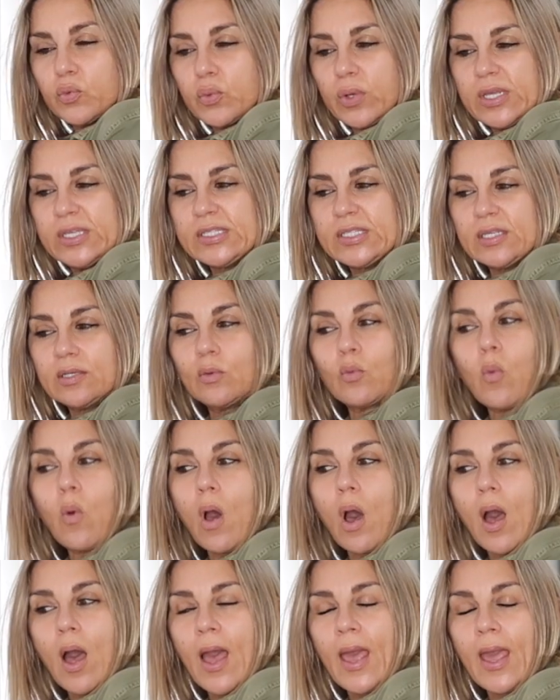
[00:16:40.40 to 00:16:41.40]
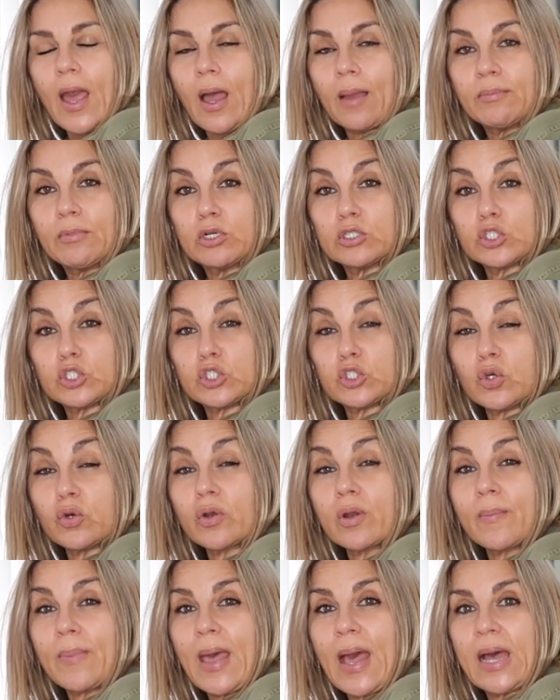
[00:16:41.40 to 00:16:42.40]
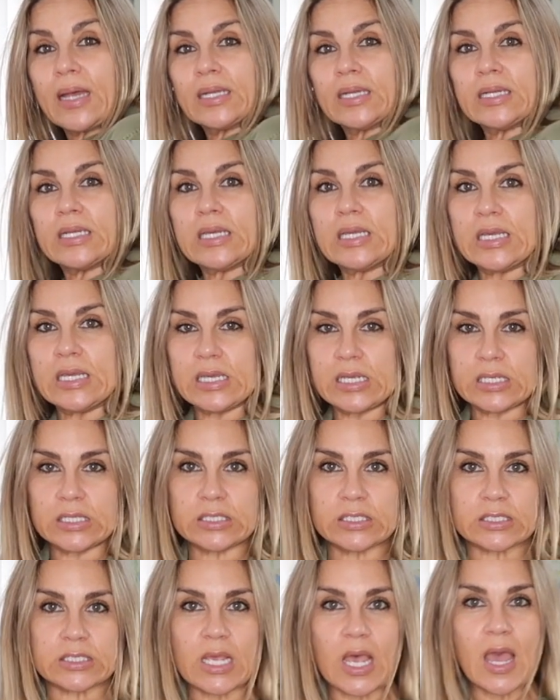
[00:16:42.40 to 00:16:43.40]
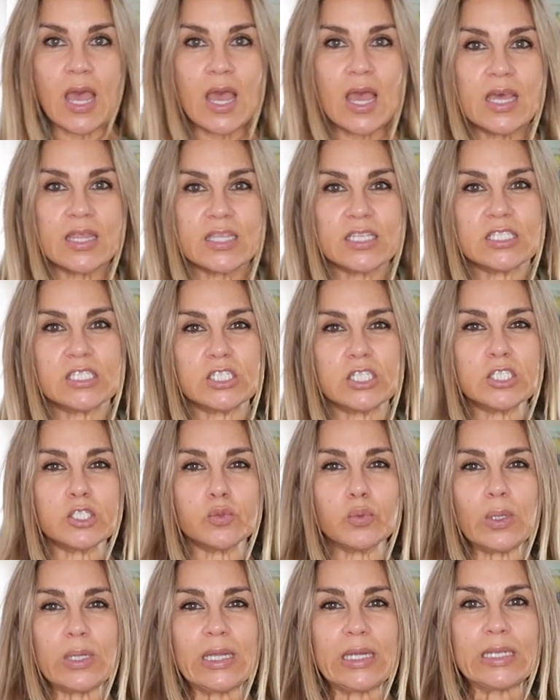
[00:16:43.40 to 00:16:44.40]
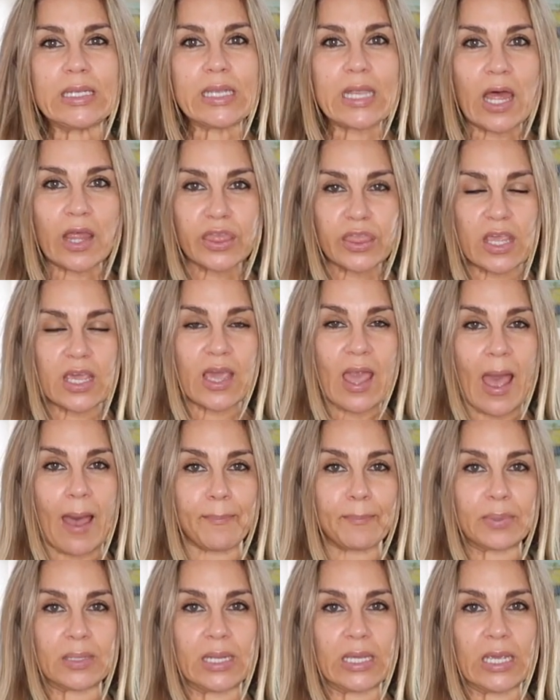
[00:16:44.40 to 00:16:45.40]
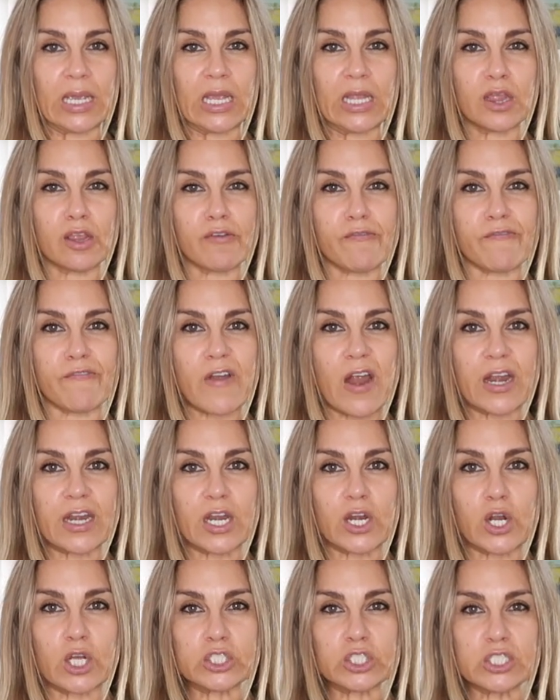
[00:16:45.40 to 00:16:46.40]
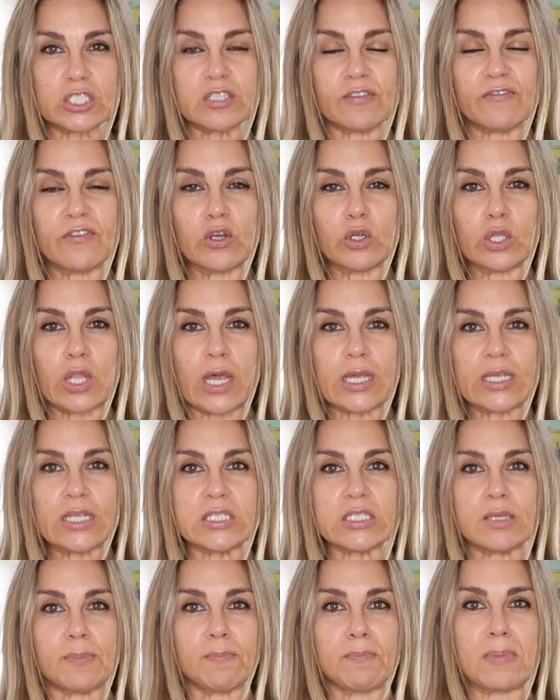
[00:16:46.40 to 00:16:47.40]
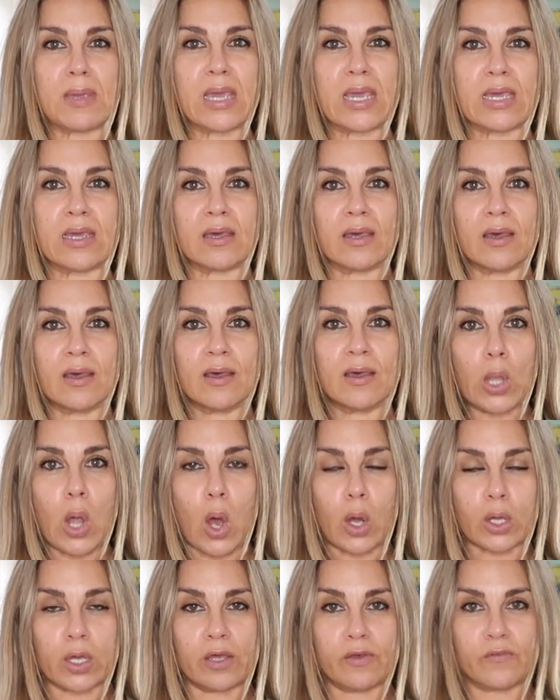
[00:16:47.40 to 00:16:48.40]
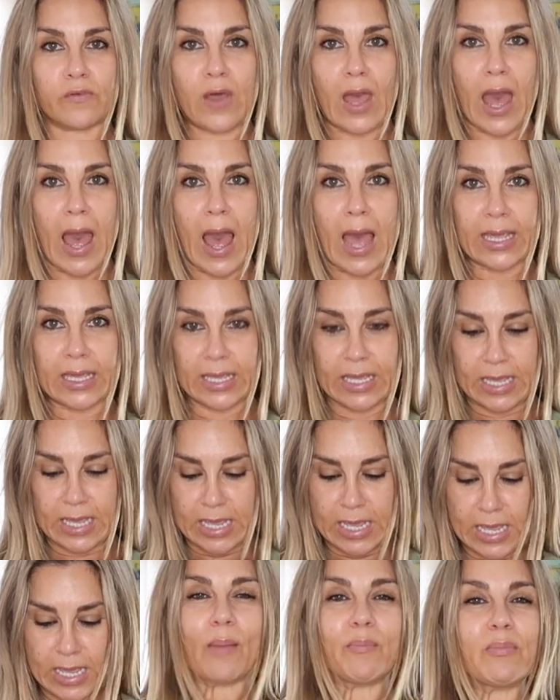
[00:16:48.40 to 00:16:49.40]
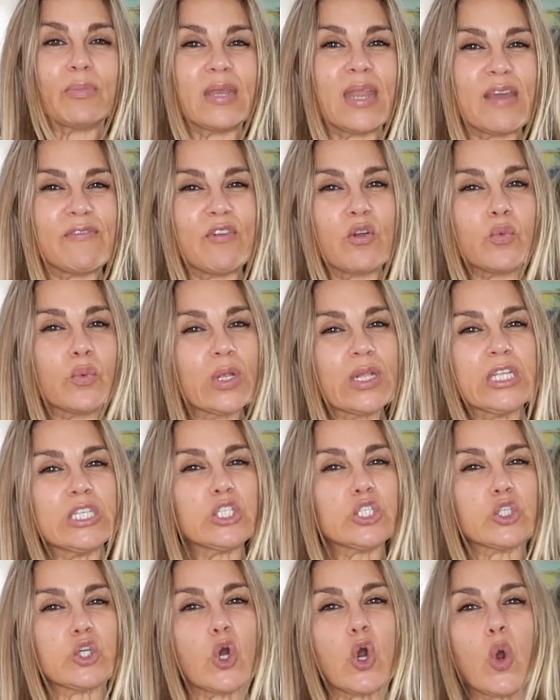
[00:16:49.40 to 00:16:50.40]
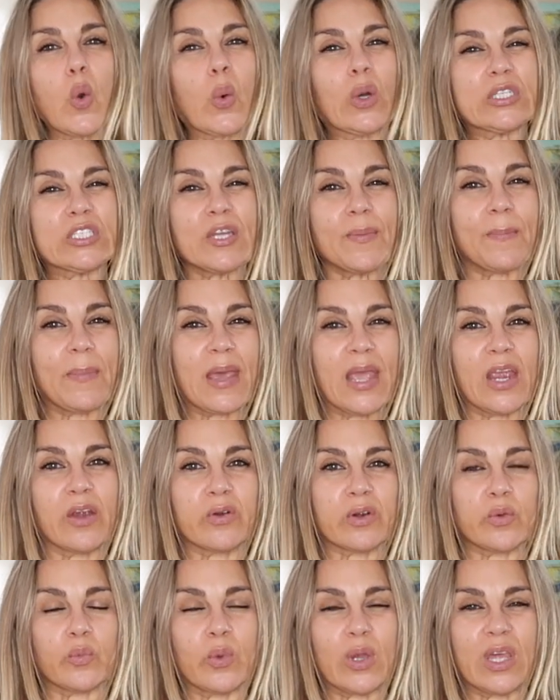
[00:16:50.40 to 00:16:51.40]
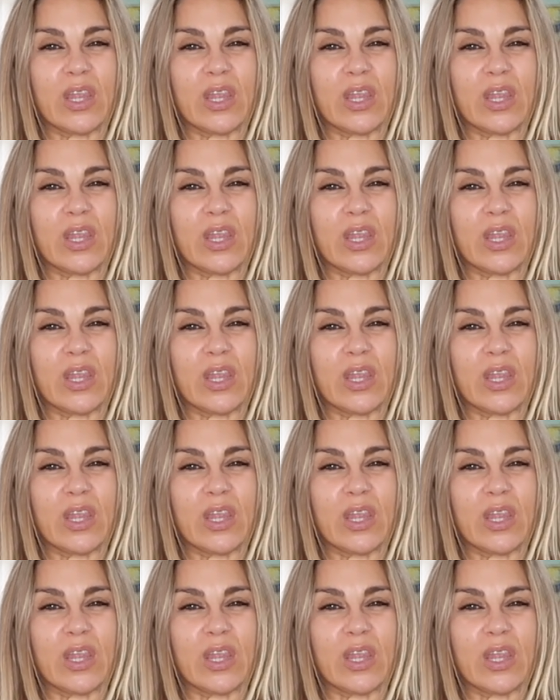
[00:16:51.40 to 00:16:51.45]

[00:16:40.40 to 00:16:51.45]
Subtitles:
The reason why I'm not sure about it is there's just really nothing happening in the front, and I just feel like it's a big block of khaki. I'm never really sure what to pair it